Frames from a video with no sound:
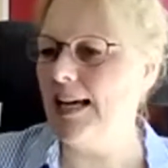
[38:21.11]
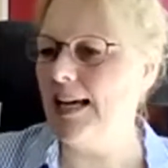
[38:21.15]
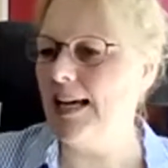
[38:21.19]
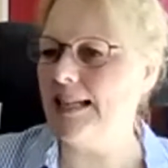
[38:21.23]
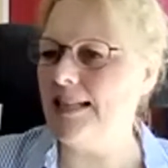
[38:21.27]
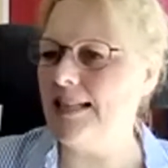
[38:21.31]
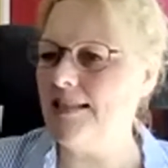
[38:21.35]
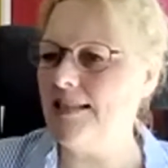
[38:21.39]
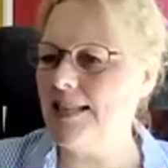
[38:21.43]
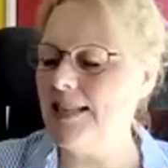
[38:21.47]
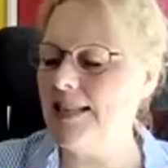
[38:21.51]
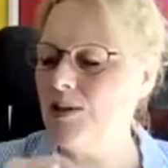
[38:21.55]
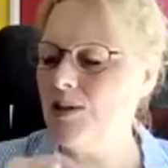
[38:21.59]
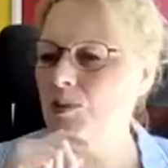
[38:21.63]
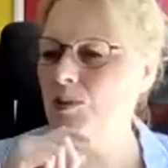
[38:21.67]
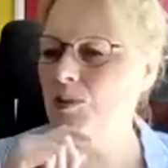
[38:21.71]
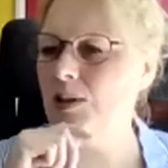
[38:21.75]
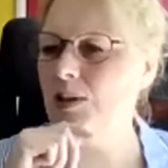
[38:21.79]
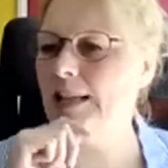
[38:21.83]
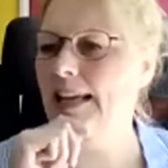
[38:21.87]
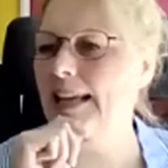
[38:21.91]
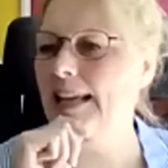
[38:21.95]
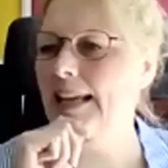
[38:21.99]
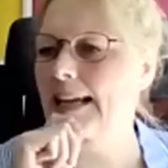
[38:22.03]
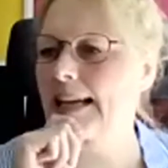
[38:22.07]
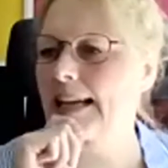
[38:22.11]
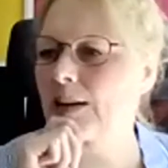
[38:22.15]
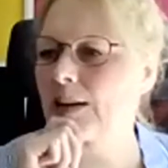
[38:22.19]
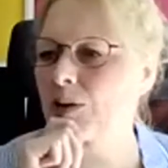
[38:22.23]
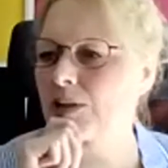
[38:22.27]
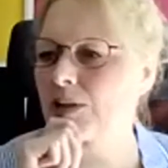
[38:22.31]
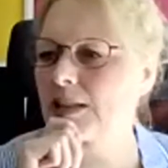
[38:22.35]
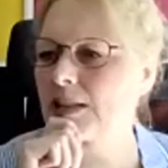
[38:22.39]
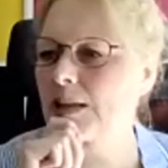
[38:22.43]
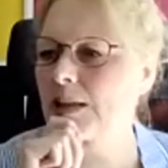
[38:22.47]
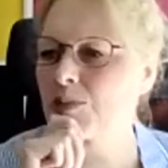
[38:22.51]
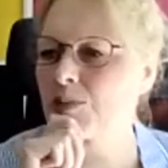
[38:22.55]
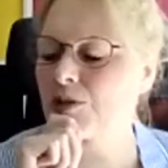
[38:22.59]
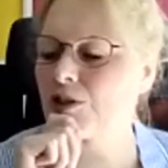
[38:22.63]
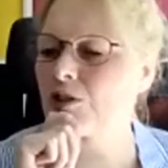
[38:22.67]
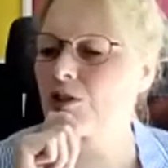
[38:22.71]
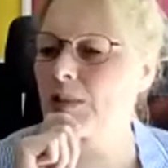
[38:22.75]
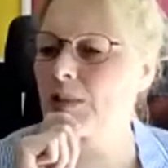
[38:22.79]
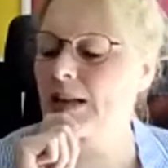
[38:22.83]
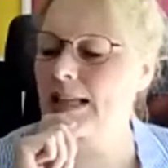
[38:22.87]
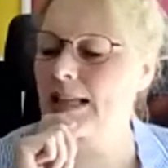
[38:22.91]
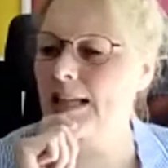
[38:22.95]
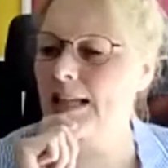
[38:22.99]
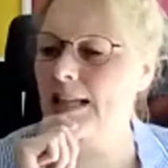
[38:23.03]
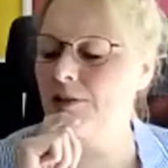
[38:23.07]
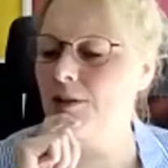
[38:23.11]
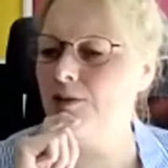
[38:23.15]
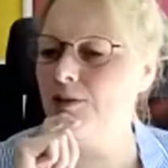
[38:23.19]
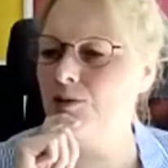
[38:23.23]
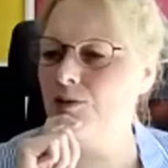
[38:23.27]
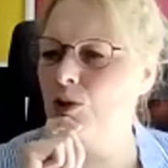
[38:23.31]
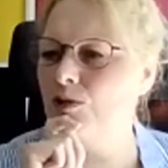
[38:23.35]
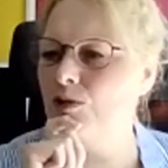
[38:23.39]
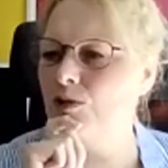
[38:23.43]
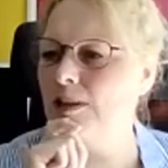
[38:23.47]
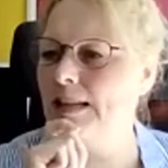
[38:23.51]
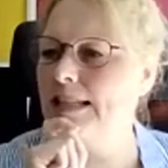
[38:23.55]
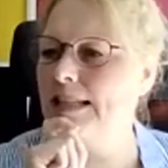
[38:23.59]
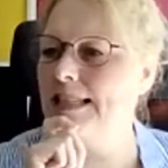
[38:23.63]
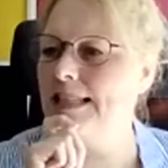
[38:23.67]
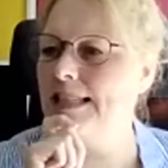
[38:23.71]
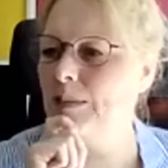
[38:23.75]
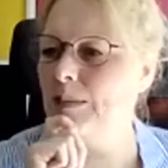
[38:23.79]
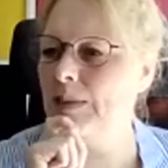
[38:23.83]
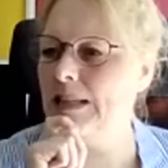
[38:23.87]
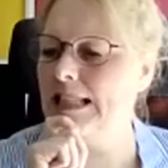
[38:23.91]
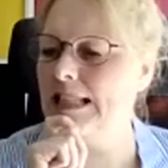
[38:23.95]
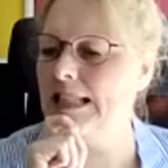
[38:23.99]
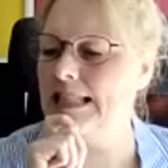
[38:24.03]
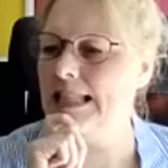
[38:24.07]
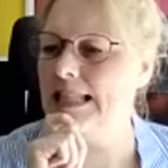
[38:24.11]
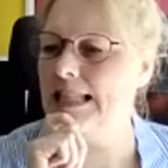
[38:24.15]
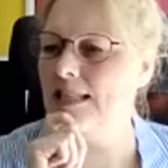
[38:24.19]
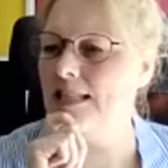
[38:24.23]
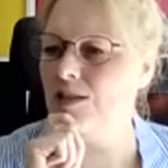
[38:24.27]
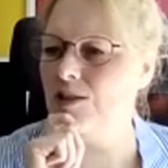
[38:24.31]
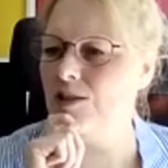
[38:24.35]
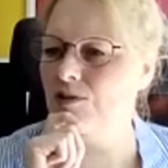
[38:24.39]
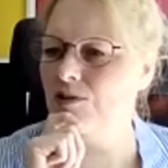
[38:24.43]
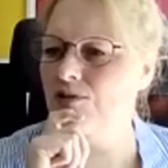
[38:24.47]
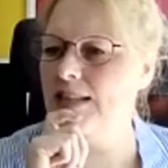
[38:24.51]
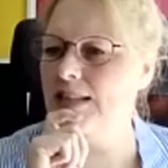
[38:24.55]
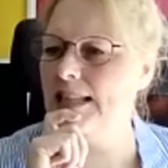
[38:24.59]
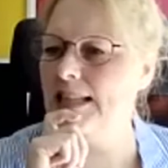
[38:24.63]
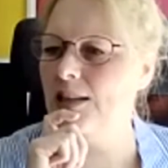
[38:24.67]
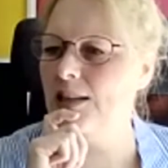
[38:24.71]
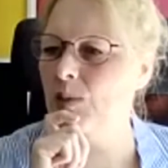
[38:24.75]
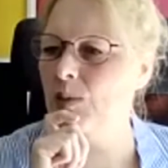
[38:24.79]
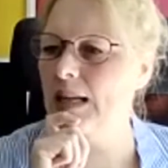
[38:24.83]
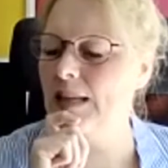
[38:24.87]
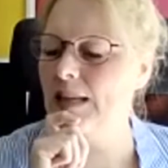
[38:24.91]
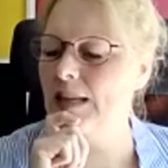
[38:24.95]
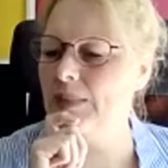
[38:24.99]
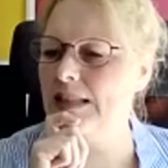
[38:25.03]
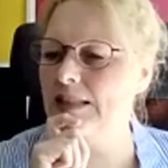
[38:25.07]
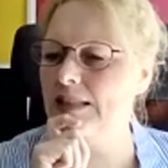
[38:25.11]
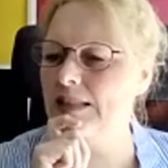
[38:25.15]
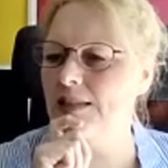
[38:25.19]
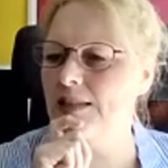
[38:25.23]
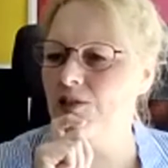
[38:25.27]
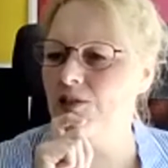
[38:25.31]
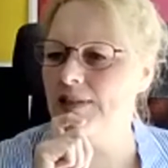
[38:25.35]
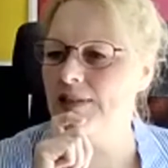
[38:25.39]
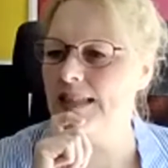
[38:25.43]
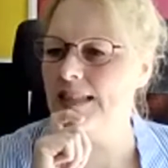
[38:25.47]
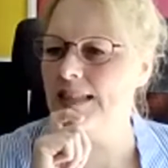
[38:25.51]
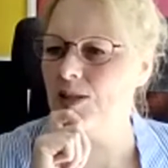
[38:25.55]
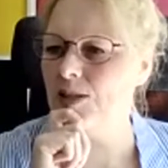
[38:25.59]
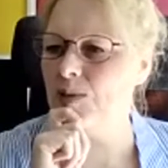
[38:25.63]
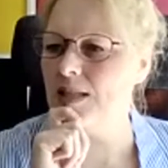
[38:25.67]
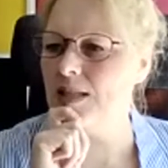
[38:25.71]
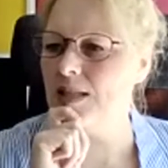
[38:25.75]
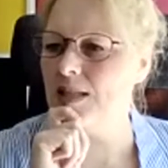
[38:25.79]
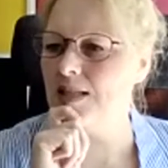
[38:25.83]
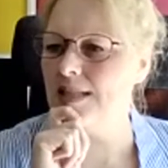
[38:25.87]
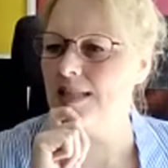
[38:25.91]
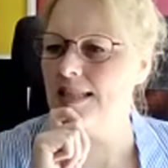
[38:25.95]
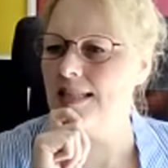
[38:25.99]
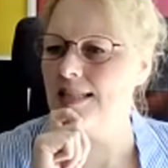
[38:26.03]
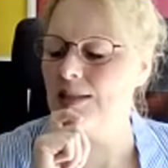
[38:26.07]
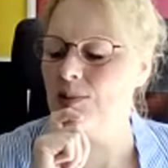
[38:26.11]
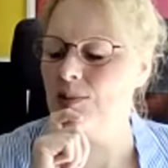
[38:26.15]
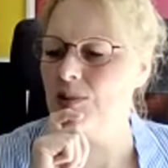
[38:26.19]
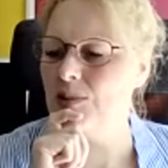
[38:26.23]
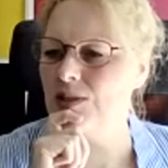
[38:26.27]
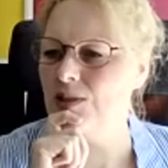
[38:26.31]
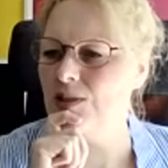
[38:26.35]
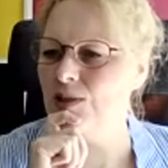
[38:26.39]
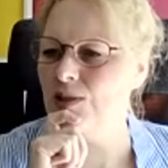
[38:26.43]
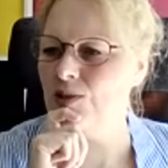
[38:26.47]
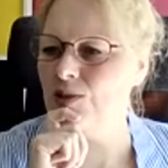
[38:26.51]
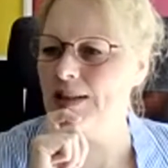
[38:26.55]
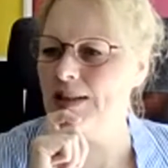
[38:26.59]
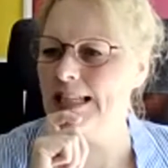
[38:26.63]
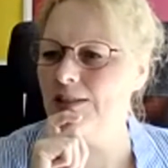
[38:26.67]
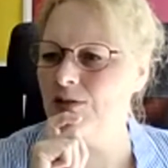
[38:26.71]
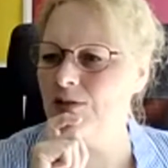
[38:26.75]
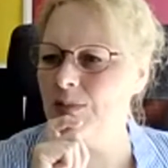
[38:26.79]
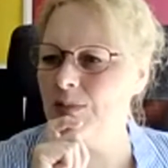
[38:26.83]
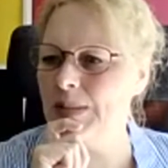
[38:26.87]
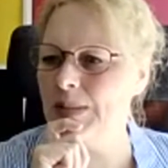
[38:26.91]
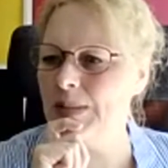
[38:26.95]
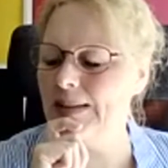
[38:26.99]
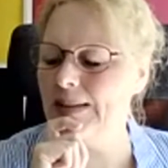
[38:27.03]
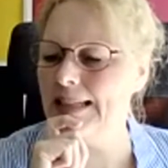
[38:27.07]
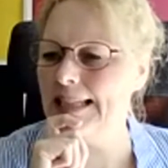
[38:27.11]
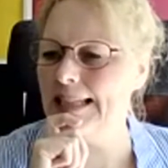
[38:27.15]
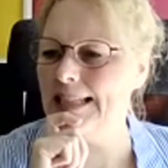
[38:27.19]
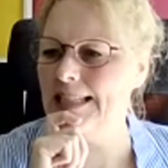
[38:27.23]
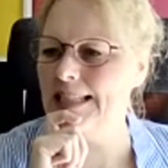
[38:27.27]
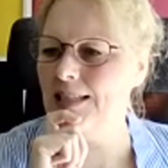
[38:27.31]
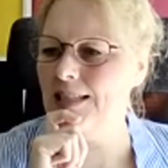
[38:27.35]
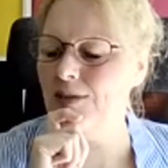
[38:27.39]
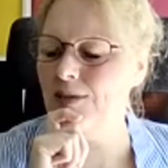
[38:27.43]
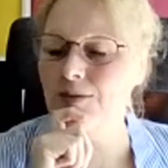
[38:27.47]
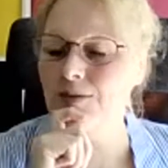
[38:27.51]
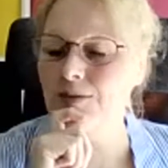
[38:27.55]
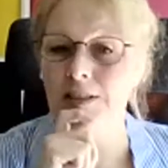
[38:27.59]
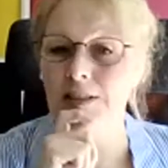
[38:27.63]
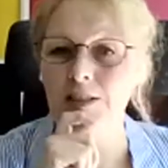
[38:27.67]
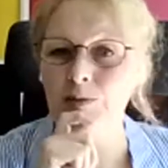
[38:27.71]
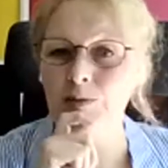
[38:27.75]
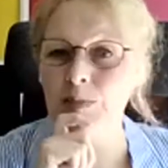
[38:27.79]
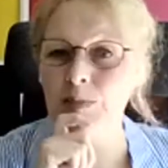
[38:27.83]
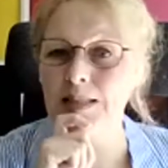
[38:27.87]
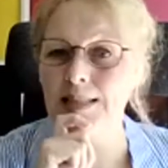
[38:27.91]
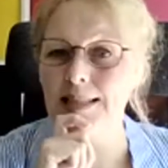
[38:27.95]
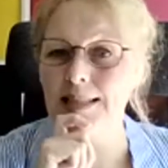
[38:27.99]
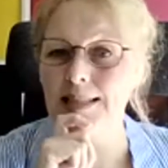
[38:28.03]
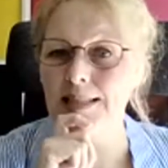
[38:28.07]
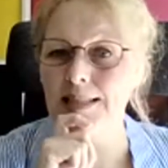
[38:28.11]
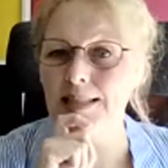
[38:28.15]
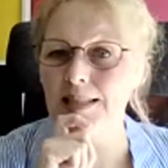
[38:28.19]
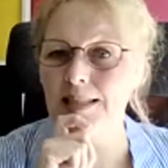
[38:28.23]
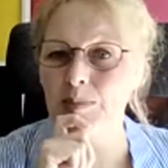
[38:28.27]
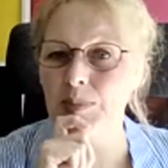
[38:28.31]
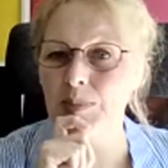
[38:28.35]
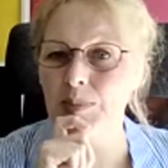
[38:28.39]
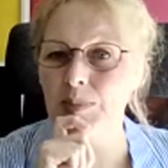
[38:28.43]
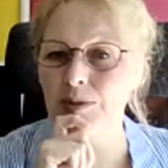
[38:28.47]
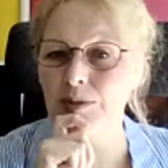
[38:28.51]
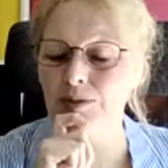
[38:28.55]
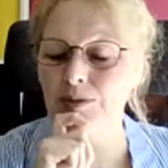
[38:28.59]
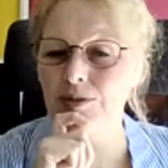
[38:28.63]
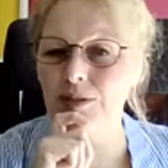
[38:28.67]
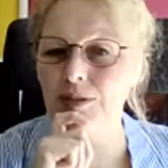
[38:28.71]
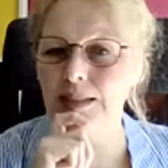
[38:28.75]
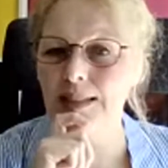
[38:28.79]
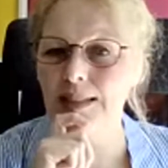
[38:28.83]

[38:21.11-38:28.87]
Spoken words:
I can see there's one here. How can I improve my level 4 writing abilities and do really well in my undergraduate studies? I want a grade of about 85% and above.